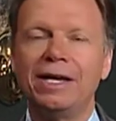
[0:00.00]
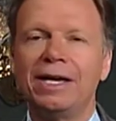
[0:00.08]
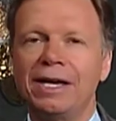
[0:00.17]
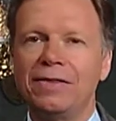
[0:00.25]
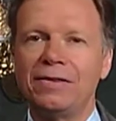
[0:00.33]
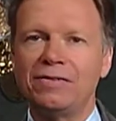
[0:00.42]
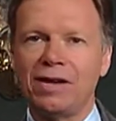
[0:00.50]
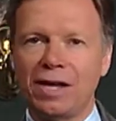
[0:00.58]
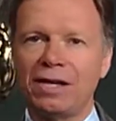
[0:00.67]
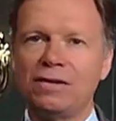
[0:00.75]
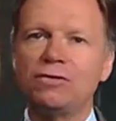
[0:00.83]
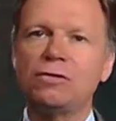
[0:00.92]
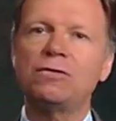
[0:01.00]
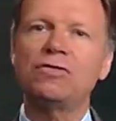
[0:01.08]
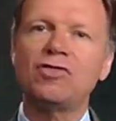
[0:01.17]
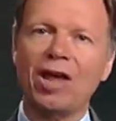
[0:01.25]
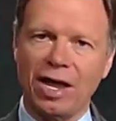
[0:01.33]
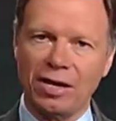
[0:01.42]
In the days of
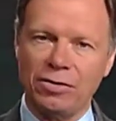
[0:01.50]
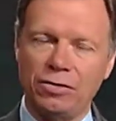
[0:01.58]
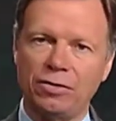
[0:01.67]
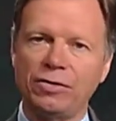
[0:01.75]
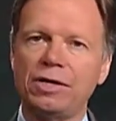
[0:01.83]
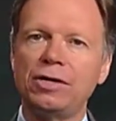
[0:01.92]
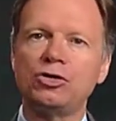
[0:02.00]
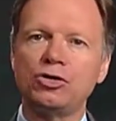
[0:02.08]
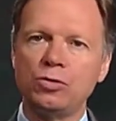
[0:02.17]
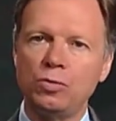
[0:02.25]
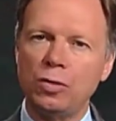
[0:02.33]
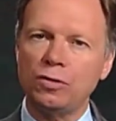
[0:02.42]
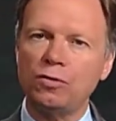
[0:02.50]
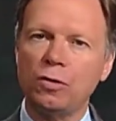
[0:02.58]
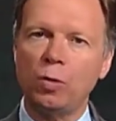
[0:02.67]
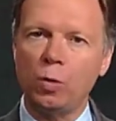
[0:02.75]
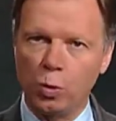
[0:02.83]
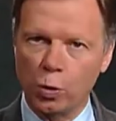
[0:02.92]
Daniel, the issue was
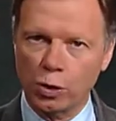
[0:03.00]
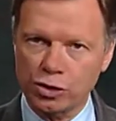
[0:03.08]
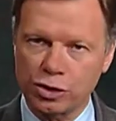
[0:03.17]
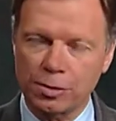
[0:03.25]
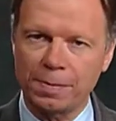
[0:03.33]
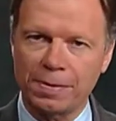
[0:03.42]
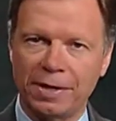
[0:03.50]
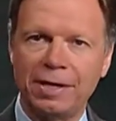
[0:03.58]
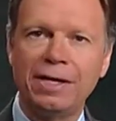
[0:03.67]
worship.